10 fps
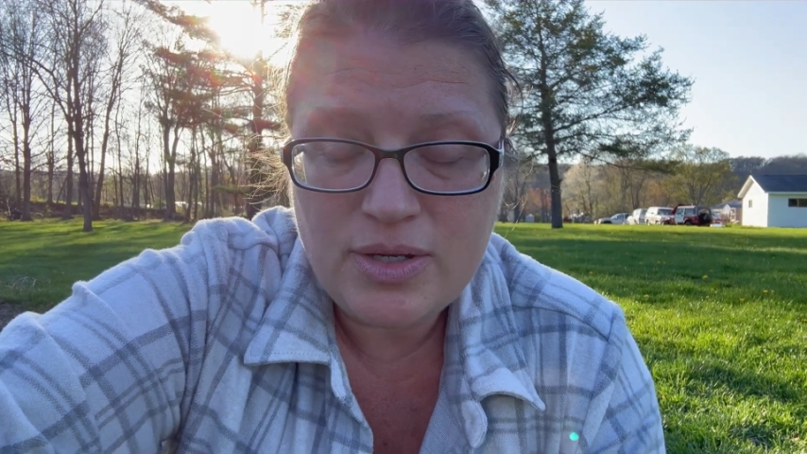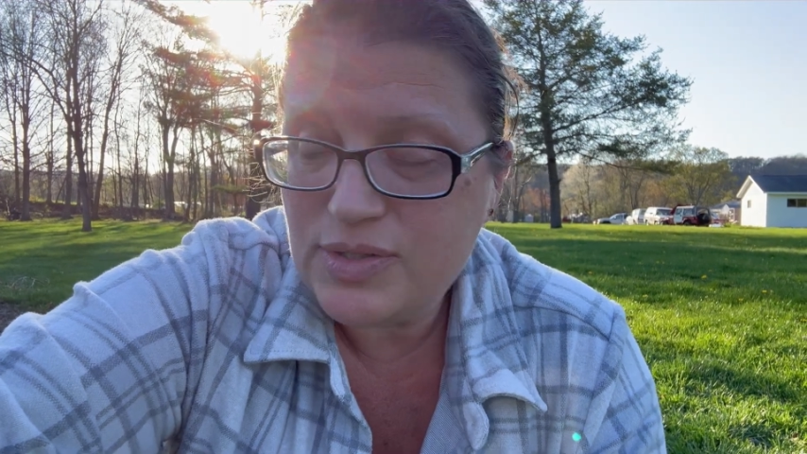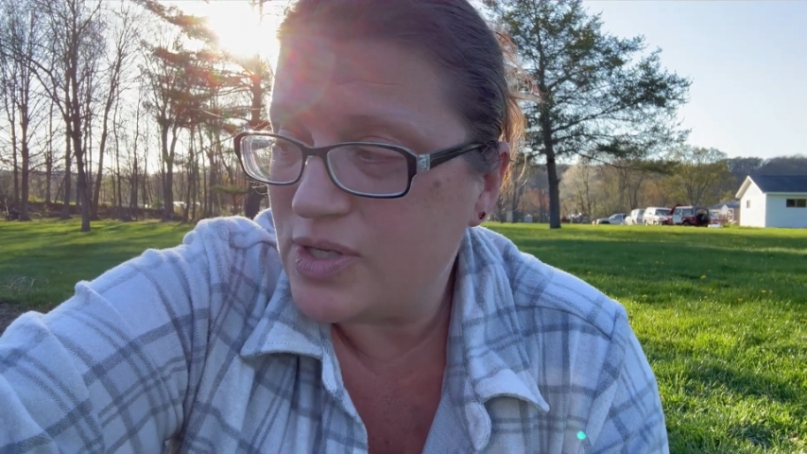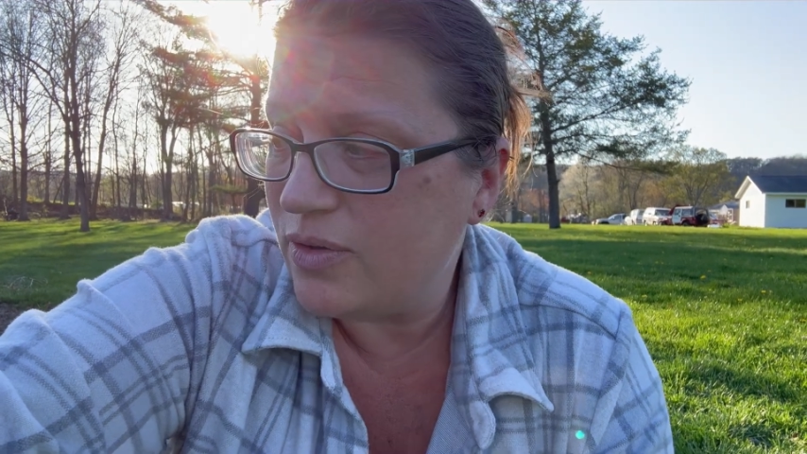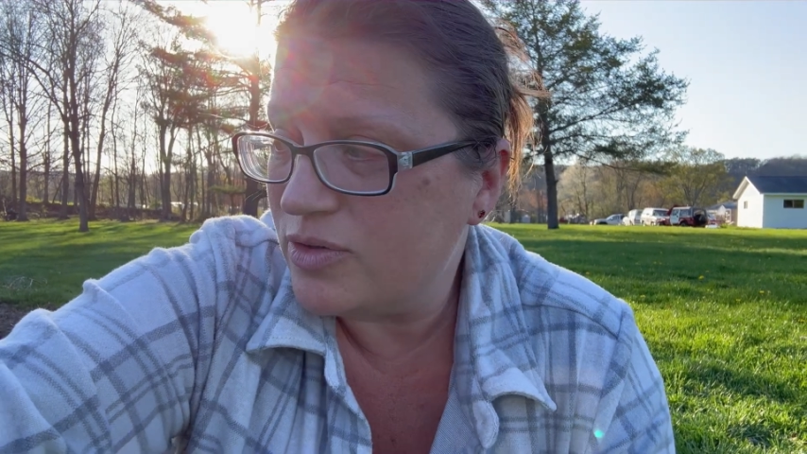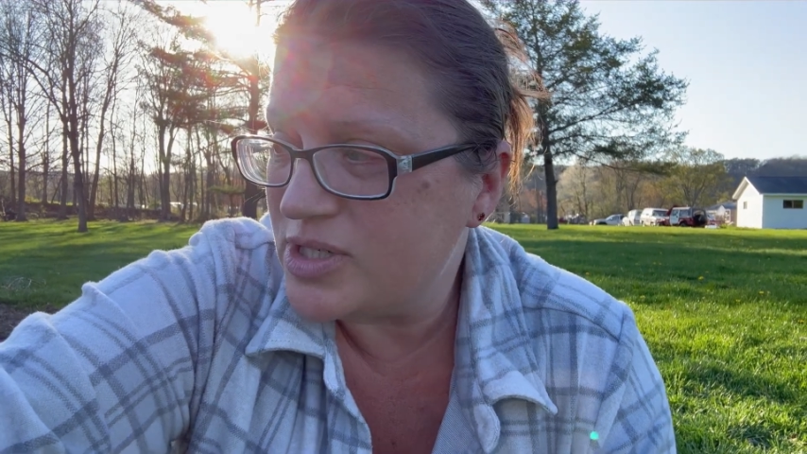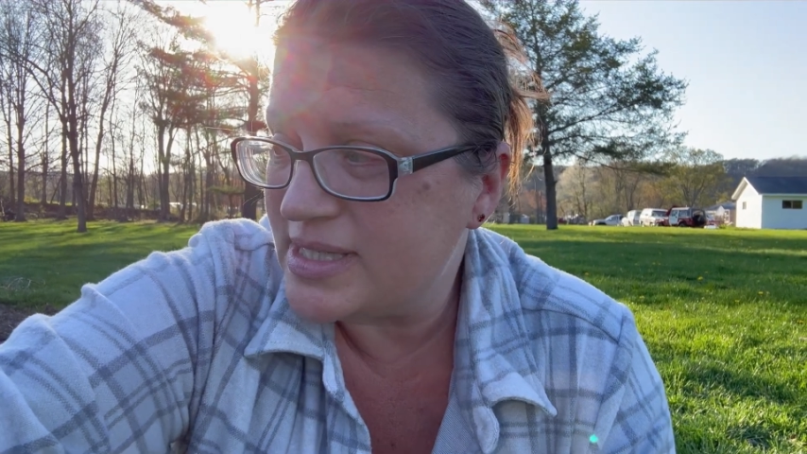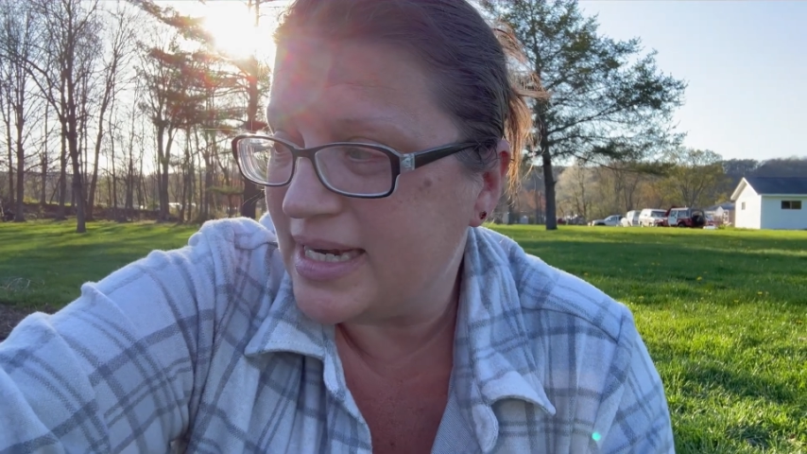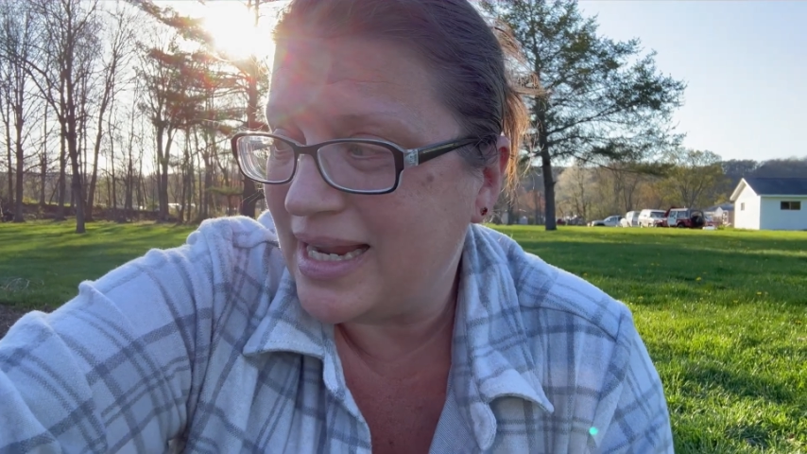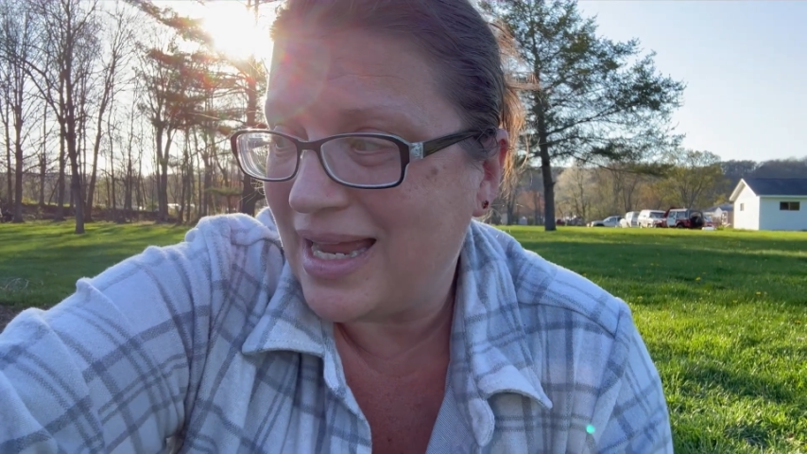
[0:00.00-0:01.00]
So they're just
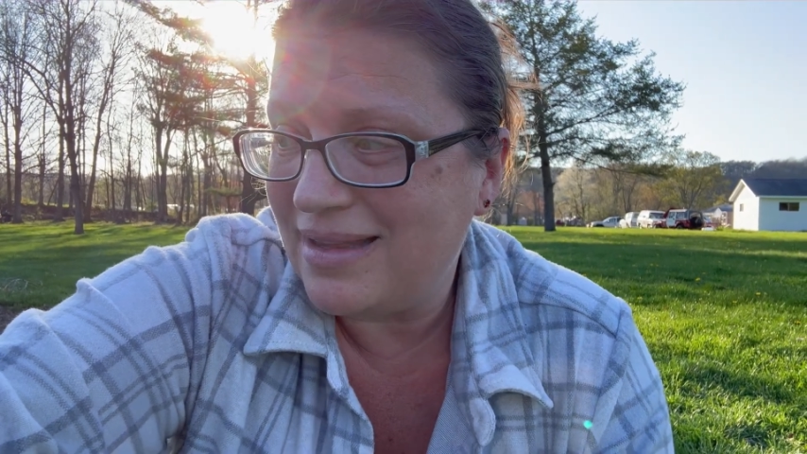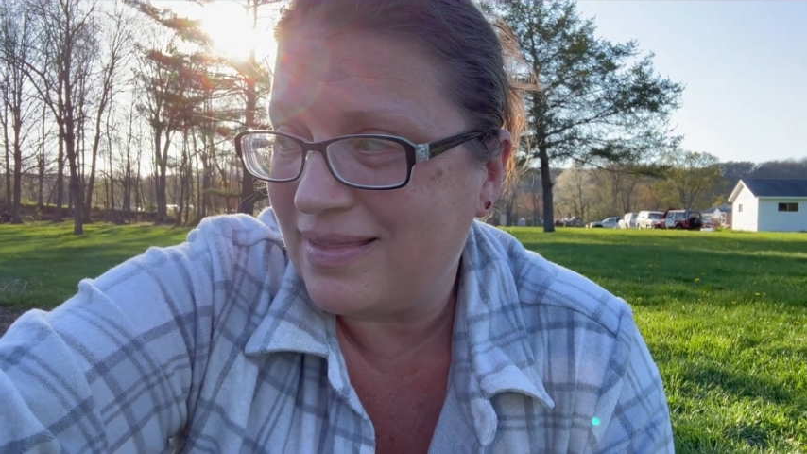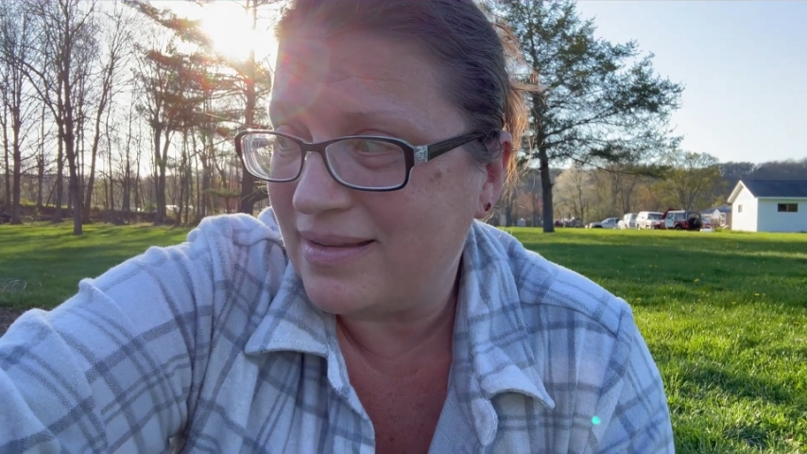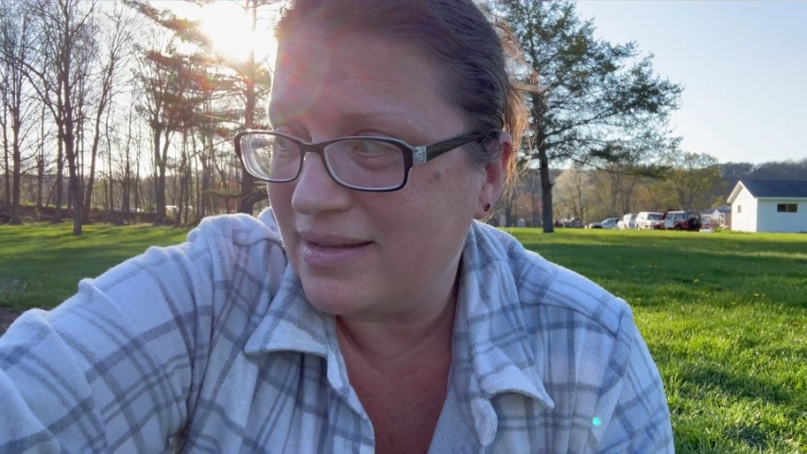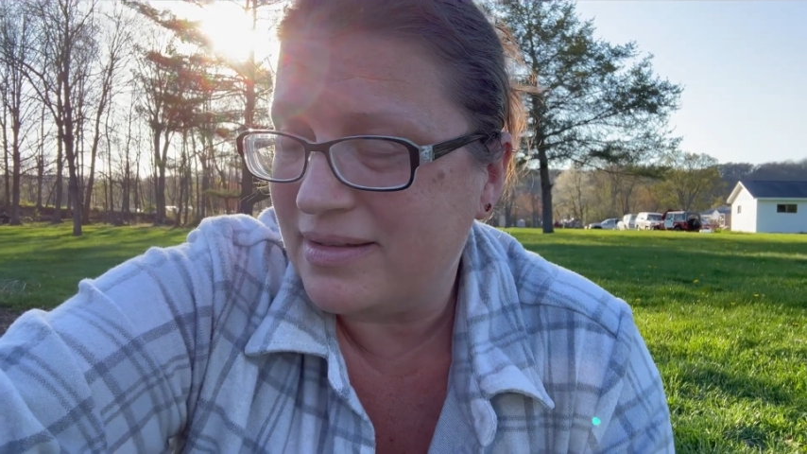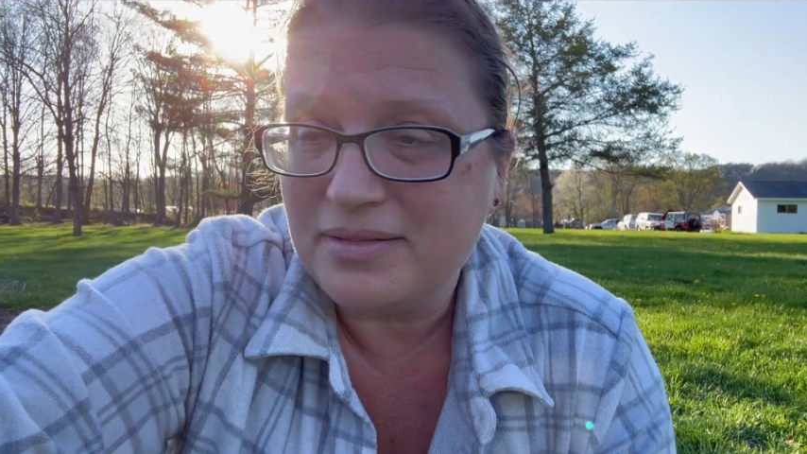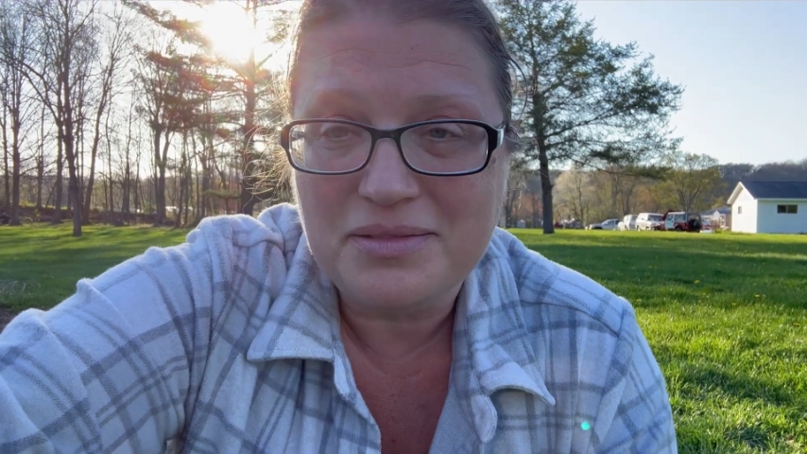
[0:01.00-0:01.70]
gonna get the